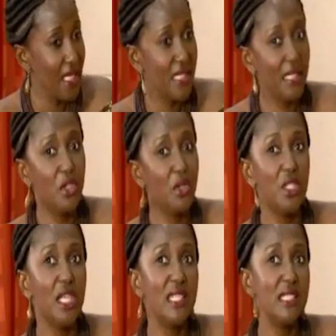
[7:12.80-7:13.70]
She, you
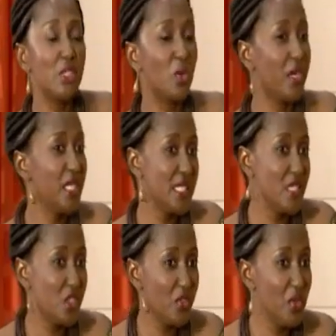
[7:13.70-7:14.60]
know, she has this quirky
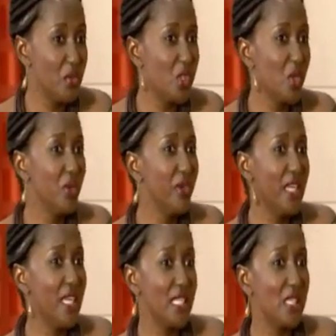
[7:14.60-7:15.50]
sense of humor, so we
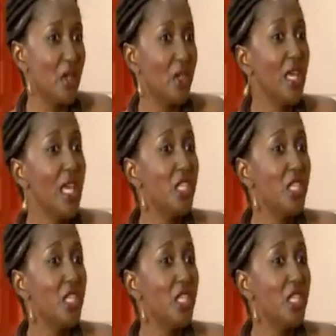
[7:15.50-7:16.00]
really get along.